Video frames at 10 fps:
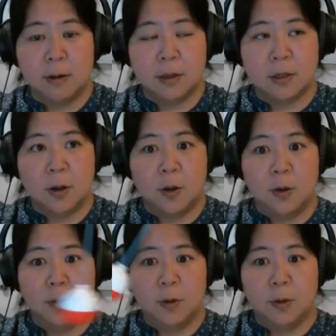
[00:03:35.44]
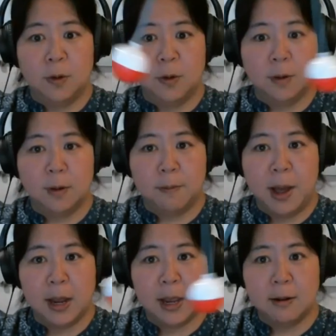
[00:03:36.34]
So
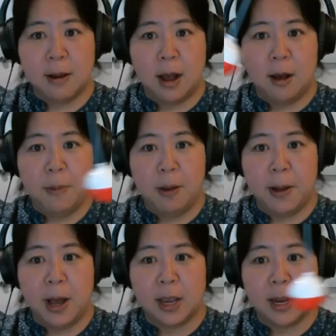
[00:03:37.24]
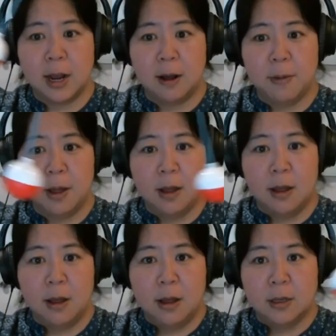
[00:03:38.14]
back and up, back and up.
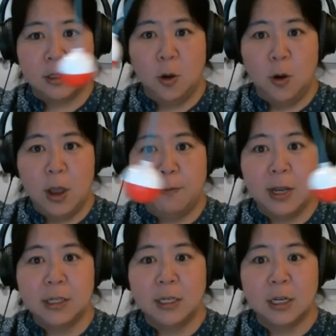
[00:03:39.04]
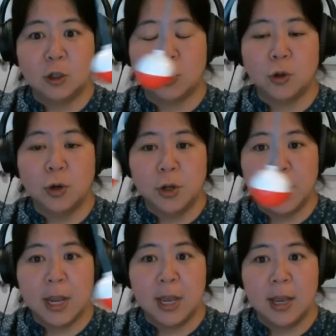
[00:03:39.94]
So if this is a
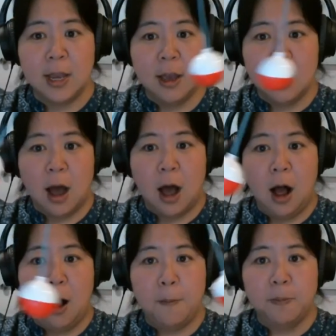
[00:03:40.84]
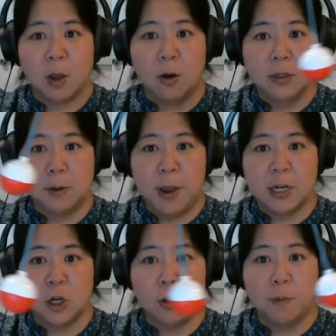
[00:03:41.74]
truly
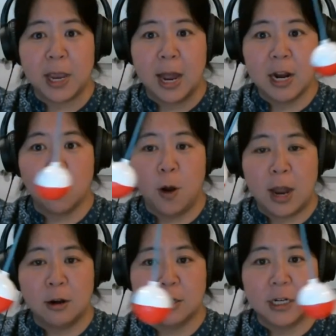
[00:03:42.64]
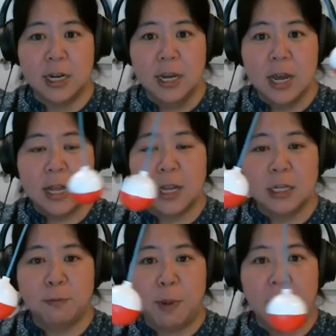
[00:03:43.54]
conservation of mechanical energy,
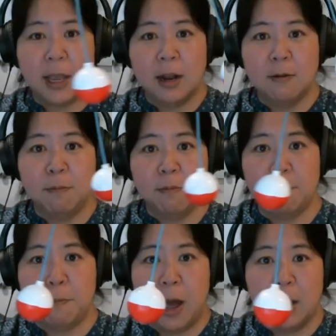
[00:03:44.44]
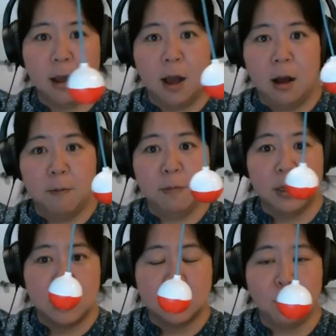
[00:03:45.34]
this
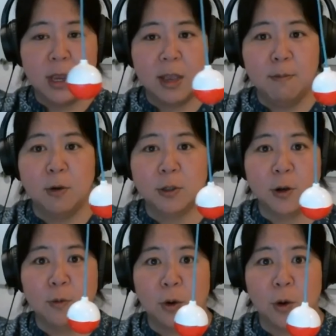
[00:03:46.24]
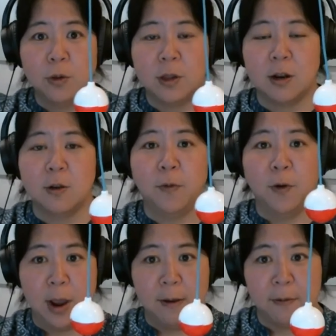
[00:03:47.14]
the swinging motion will continue
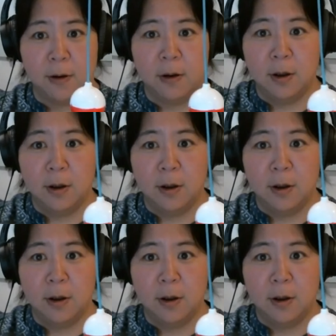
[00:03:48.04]
forever.